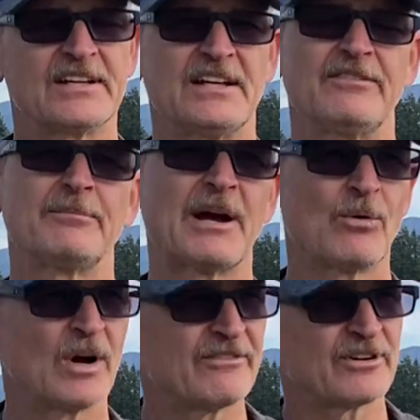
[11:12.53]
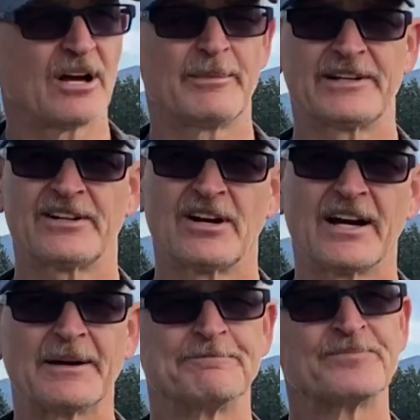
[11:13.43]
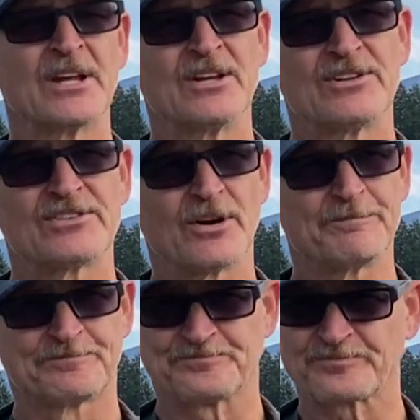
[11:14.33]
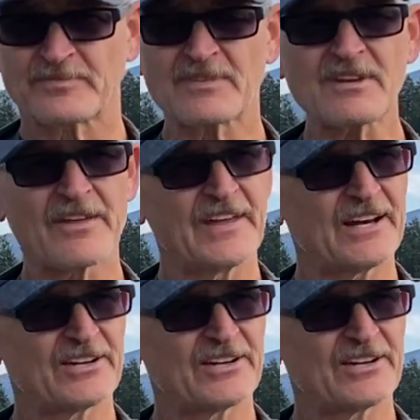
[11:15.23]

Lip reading: Even my wife commented on it. So they had a